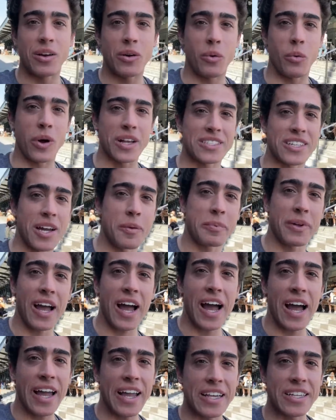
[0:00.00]
What's up,
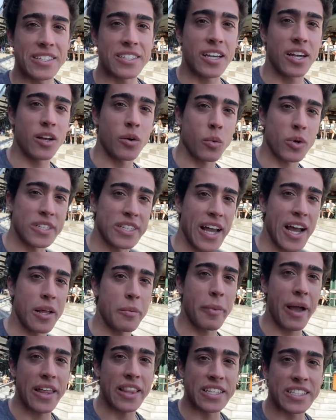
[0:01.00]
guys? We're down
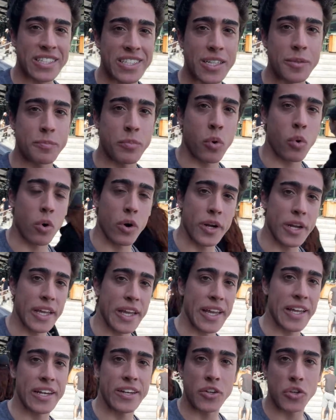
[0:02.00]
by the seaport
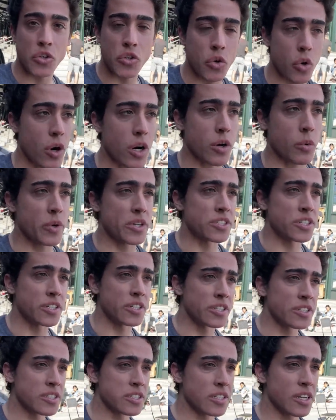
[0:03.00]
in New York, which
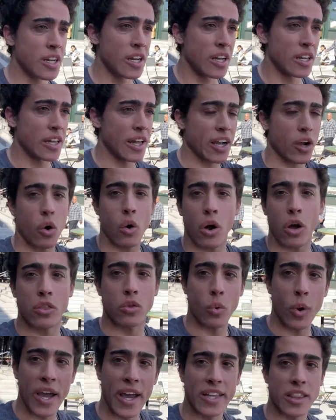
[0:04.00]
is like all the
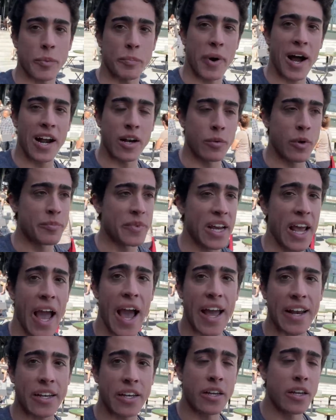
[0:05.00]
way at the bottom of
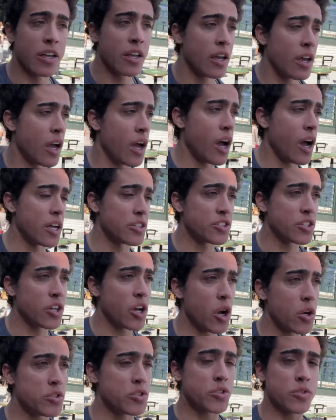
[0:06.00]
Manhattan, to
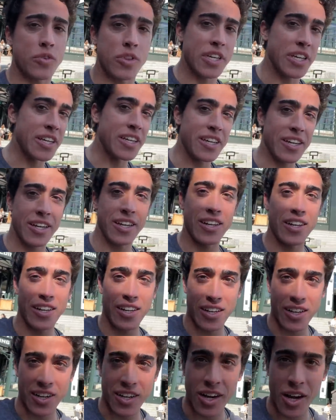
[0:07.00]
go to the
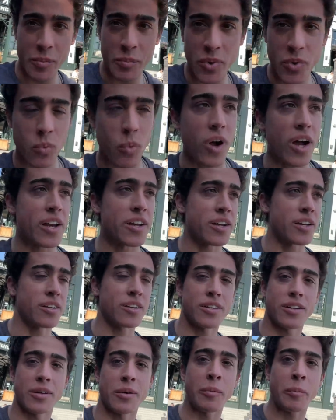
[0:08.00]

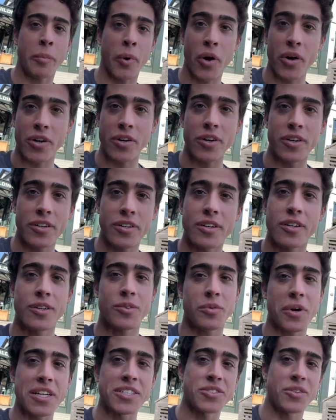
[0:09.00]
#1 burger
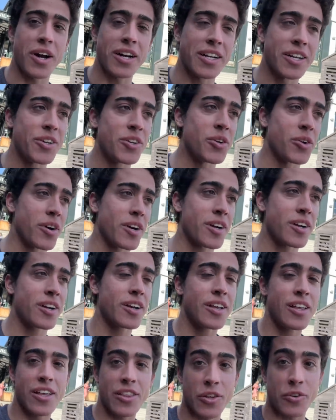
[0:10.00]
restaurant in New York,
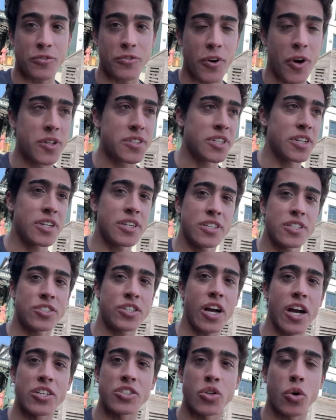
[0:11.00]
the Fulton,
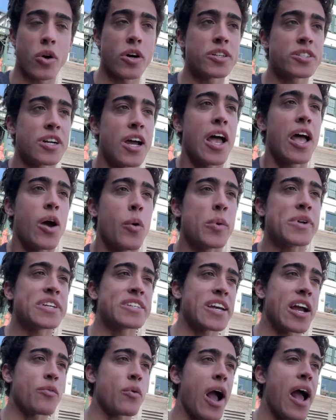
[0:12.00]
Jean-Georges, which
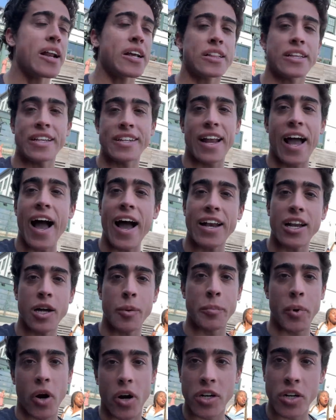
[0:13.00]
is ironically not a
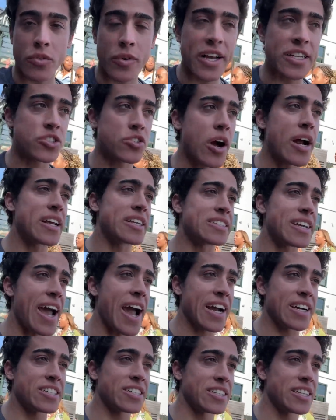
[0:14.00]
burger restaurant. It's
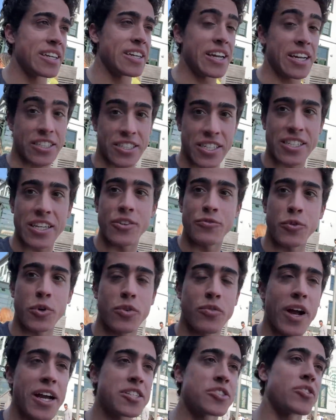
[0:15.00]
actually a seafood
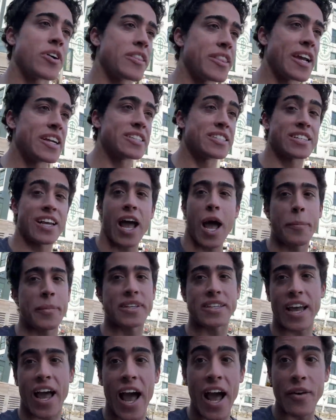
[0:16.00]
restaurant. They just
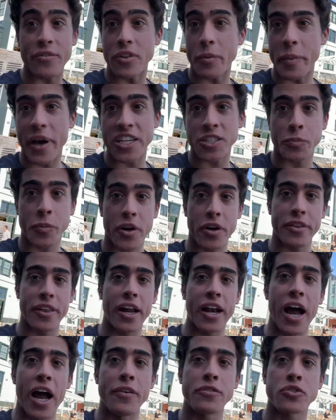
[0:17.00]
happen to have the best burger
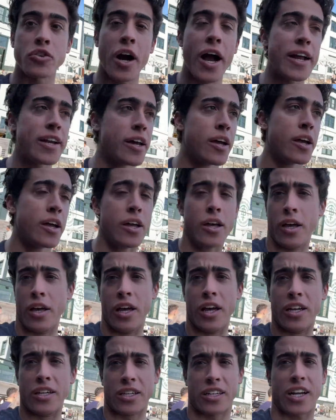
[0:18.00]
that I've tried.
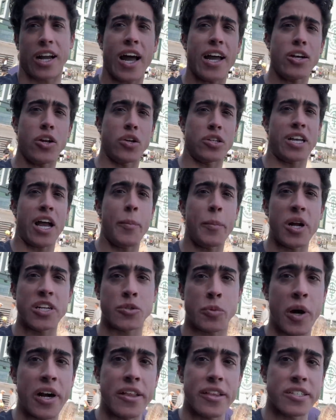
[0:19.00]
God knows how
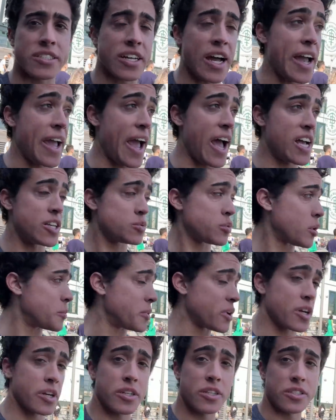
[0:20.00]
much money this guy has, bro,
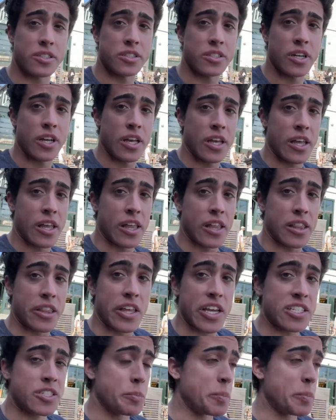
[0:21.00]
because this